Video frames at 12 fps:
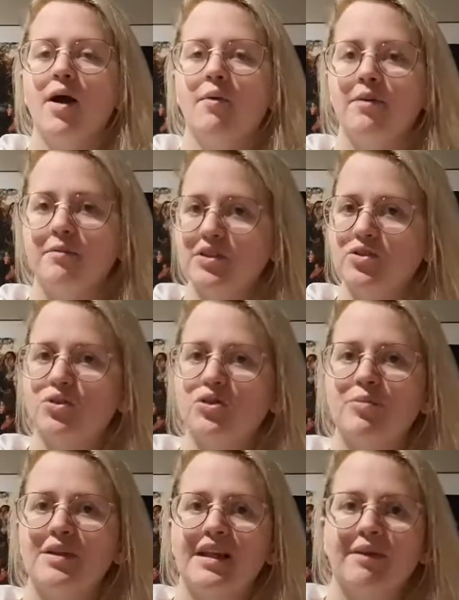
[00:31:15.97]
but he must
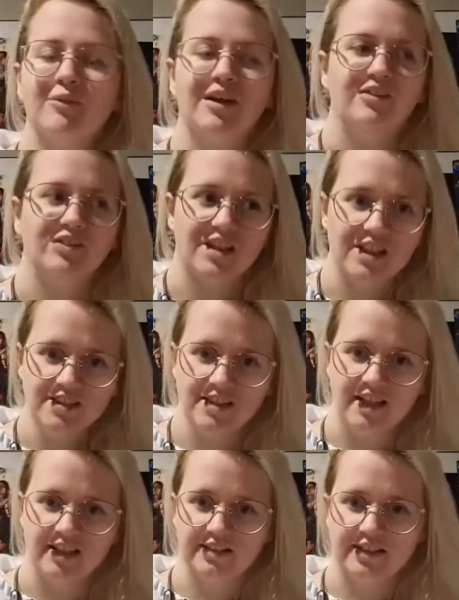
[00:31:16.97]
also be named after this
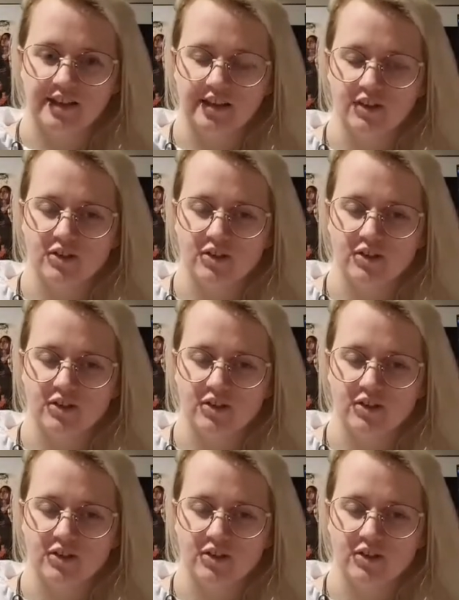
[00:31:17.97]
Alexander,